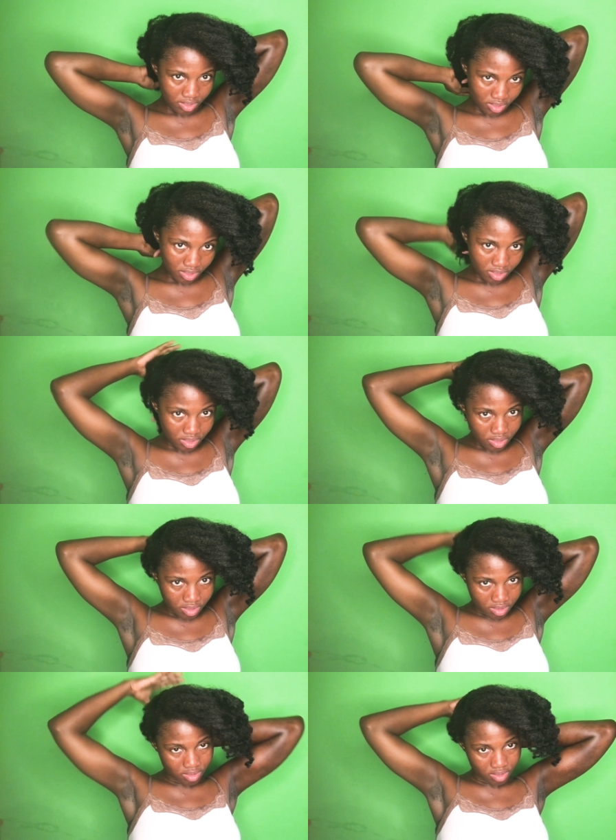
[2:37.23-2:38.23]
on my
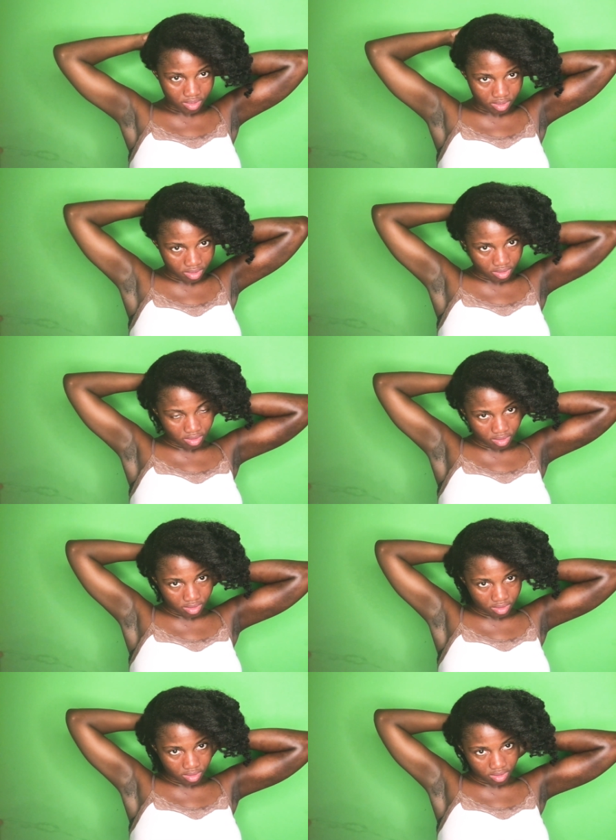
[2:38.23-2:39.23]
hair, so I
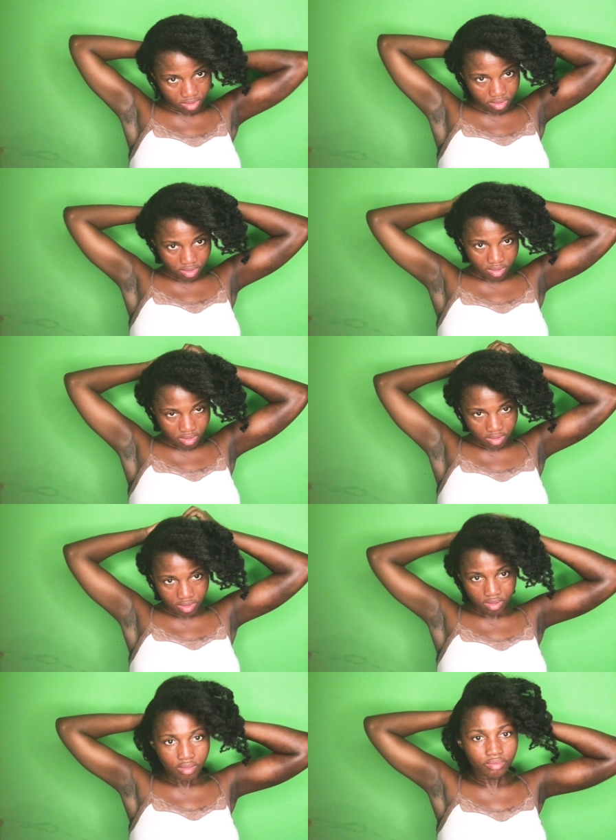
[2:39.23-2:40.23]
avoid using many
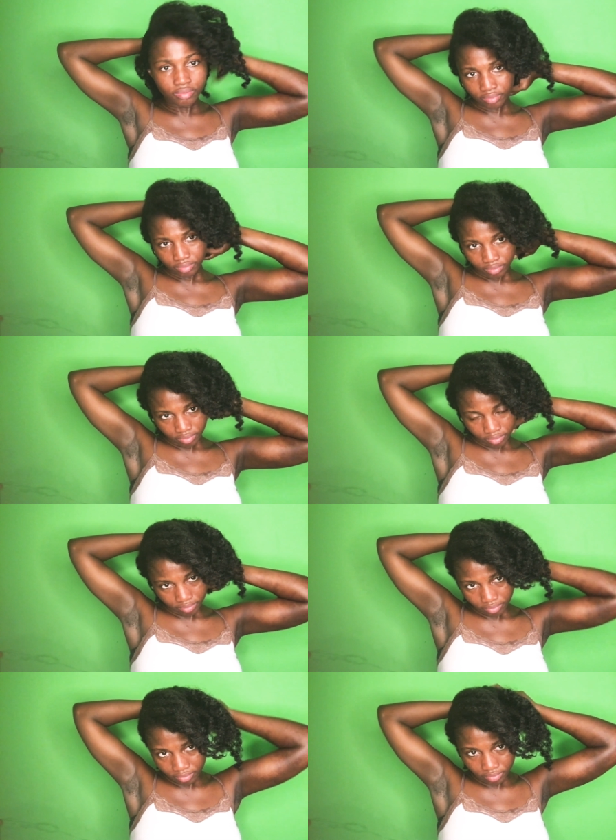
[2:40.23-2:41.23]
gels
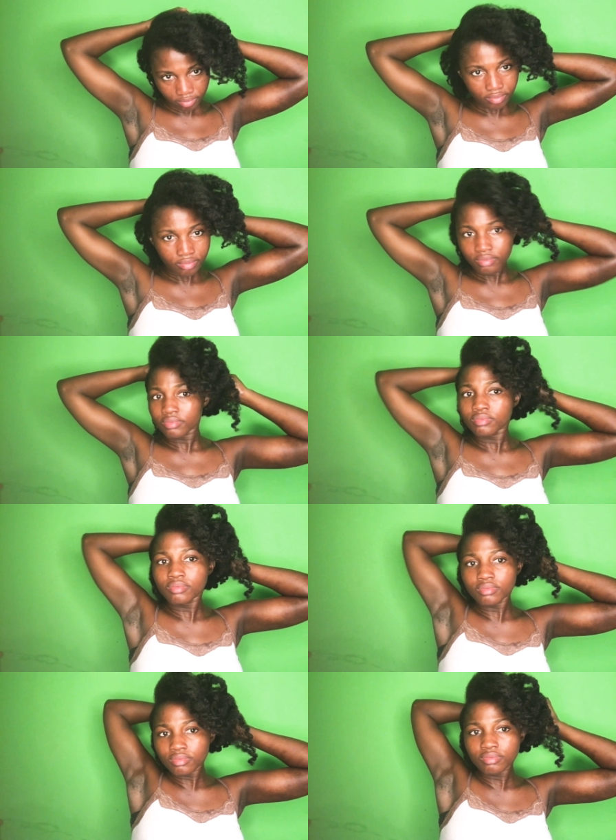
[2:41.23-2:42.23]
as
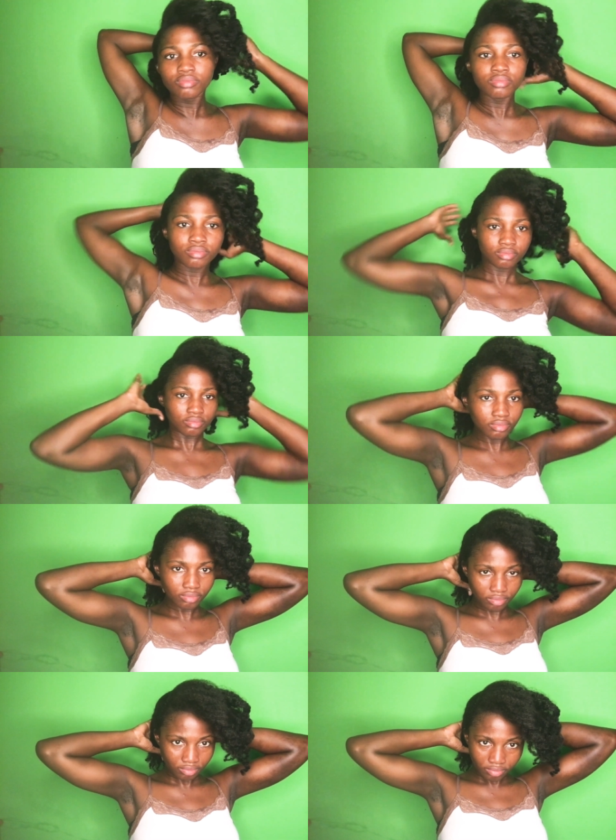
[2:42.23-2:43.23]
possible.
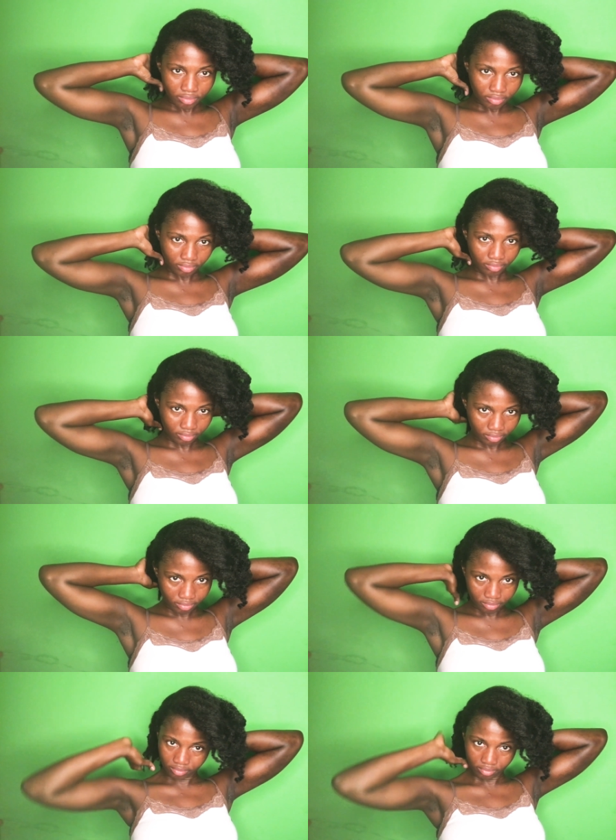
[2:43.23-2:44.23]

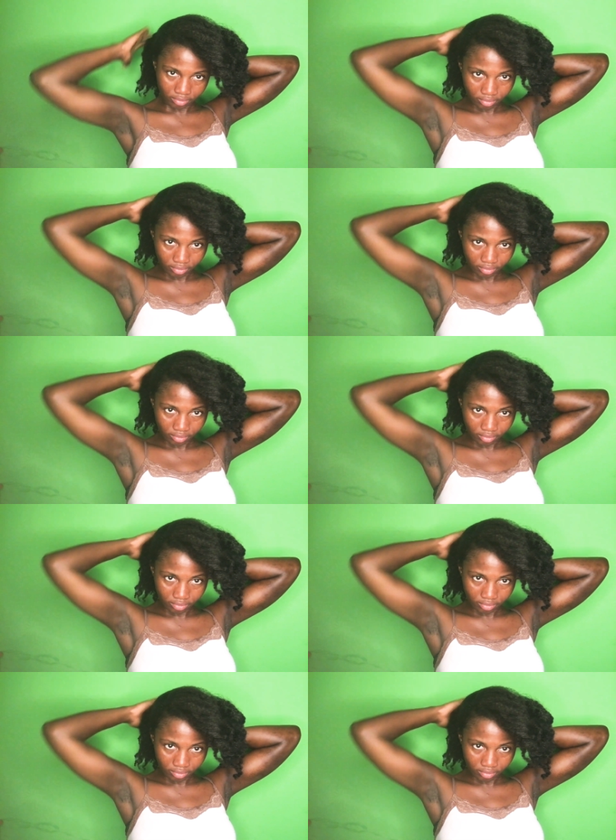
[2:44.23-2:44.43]
So